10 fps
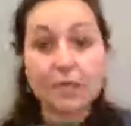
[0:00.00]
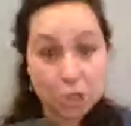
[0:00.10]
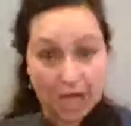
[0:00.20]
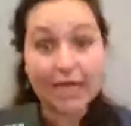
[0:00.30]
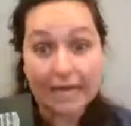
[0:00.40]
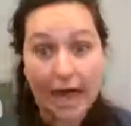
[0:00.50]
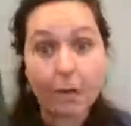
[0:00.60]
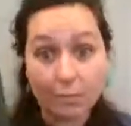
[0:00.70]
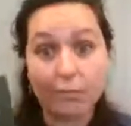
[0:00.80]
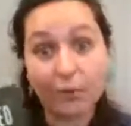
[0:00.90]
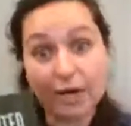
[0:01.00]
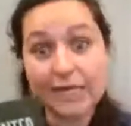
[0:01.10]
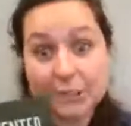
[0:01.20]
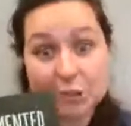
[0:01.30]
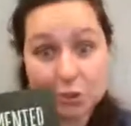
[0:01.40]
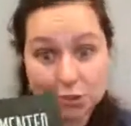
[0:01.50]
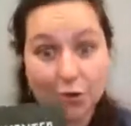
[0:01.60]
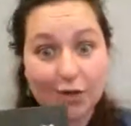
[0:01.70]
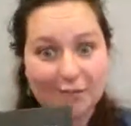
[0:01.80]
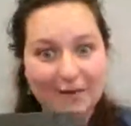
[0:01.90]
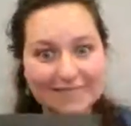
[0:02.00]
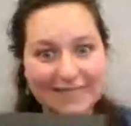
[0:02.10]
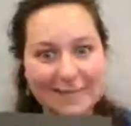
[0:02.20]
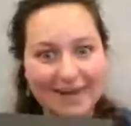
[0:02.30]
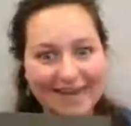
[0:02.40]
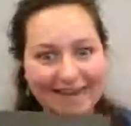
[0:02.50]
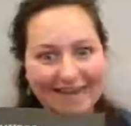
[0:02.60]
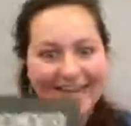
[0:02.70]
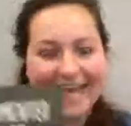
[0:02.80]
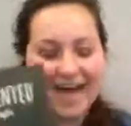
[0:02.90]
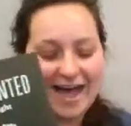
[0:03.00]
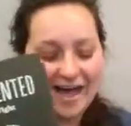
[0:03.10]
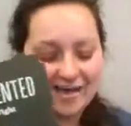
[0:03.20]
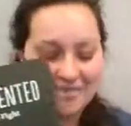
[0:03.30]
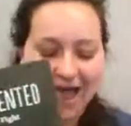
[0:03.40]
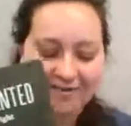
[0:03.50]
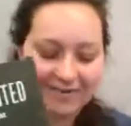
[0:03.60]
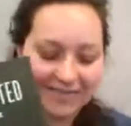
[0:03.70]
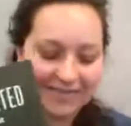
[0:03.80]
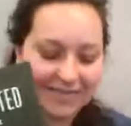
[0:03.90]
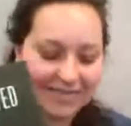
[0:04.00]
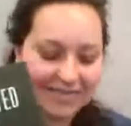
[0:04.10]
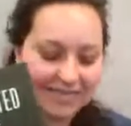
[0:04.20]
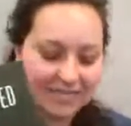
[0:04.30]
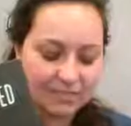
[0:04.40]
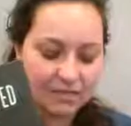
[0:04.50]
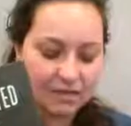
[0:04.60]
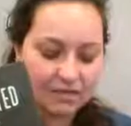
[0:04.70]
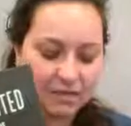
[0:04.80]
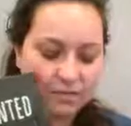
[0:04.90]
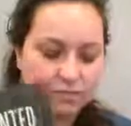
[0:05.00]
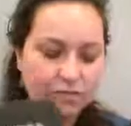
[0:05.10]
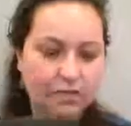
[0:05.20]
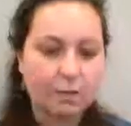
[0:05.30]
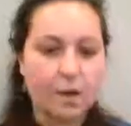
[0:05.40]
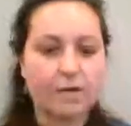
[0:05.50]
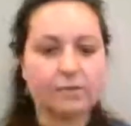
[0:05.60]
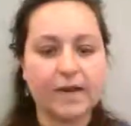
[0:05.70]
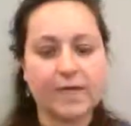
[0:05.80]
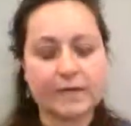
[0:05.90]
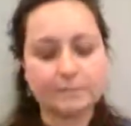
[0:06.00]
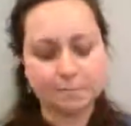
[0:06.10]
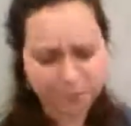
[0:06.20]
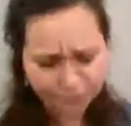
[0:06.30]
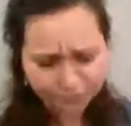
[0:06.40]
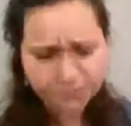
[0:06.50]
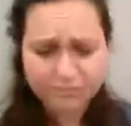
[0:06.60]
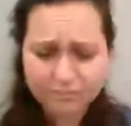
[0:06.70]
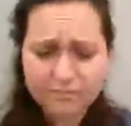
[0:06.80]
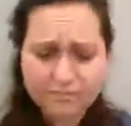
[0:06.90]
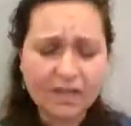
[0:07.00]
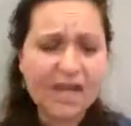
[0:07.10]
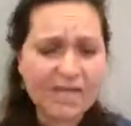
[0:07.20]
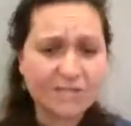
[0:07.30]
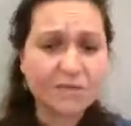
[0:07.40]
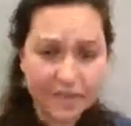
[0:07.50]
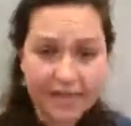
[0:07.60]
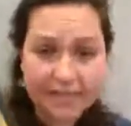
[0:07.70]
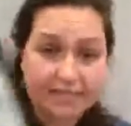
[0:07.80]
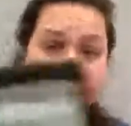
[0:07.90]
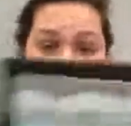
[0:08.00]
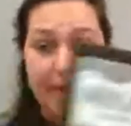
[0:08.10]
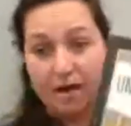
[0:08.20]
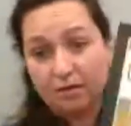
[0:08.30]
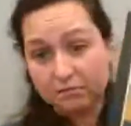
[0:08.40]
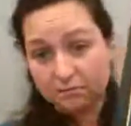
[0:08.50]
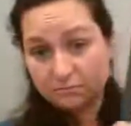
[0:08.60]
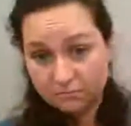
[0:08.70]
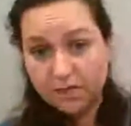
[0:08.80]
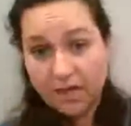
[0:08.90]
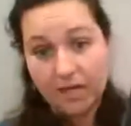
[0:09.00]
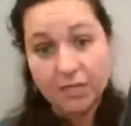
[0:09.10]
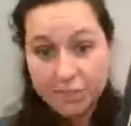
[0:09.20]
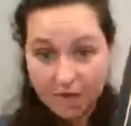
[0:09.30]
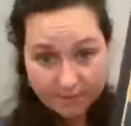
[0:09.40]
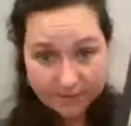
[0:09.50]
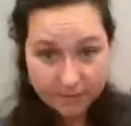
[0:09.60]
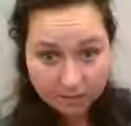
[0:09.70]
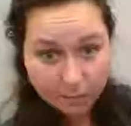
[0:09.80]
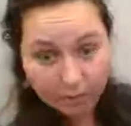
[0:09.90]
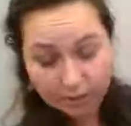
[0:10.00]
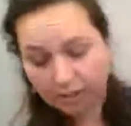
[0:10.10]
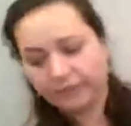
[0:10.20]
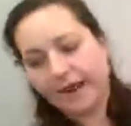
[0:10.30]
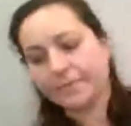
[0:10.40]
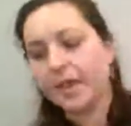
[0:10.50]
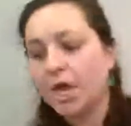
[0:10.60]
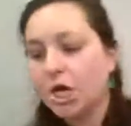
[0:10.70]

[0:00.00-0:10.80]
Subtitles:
Check it out before it gets destroyed by somebody. I really liked this one. I thought it was really well written. As you can guess, it's about an undocumented worker, right?